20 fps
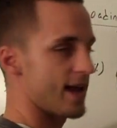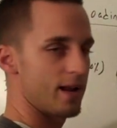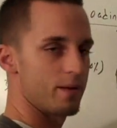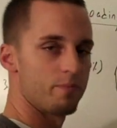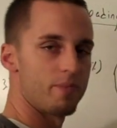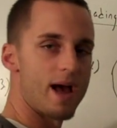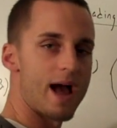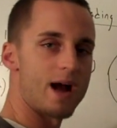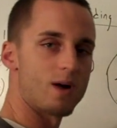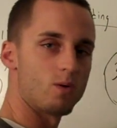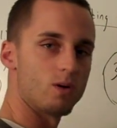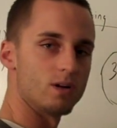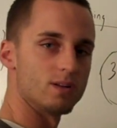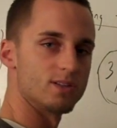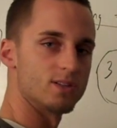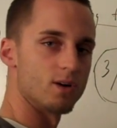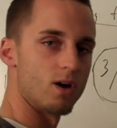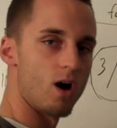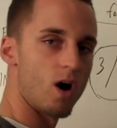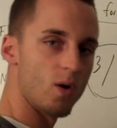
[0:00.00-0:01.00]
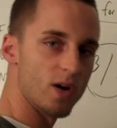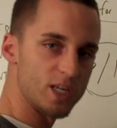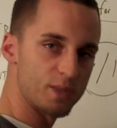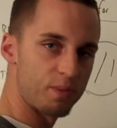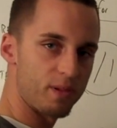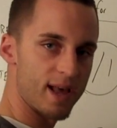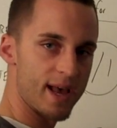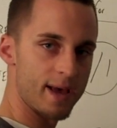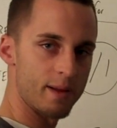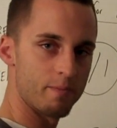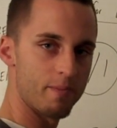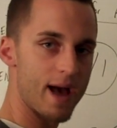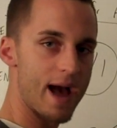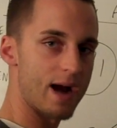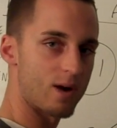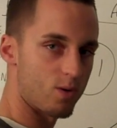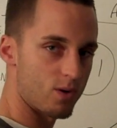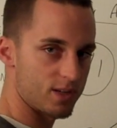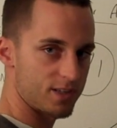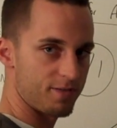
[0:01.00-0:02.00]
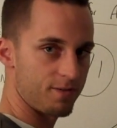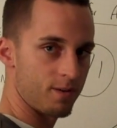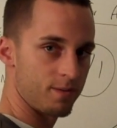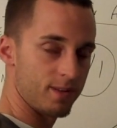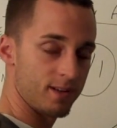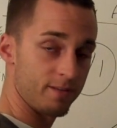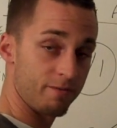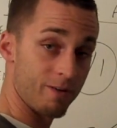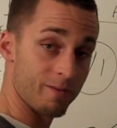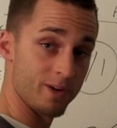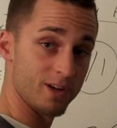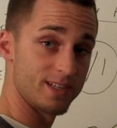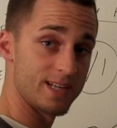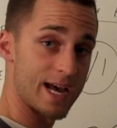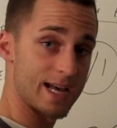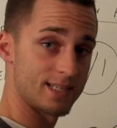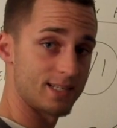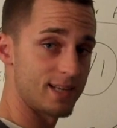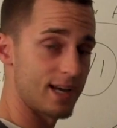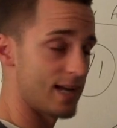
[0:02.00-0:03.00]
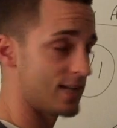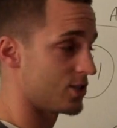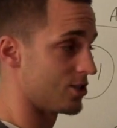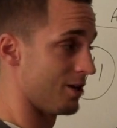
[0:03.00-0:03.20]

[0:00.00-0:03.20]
at it backwards. So always plan backwards from your test day.